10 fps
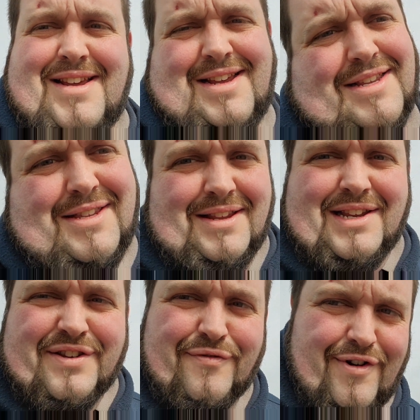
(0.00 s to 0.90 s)

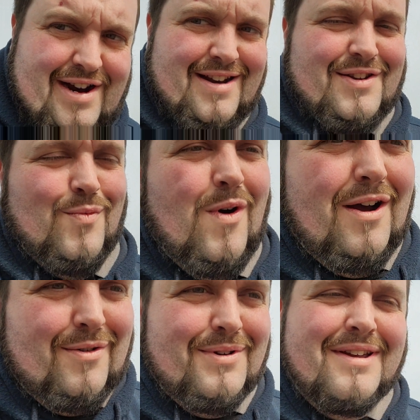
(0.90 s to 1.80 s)
it's free and it's
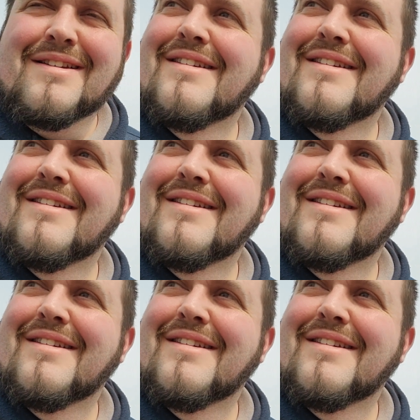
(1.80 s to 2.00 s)
wild.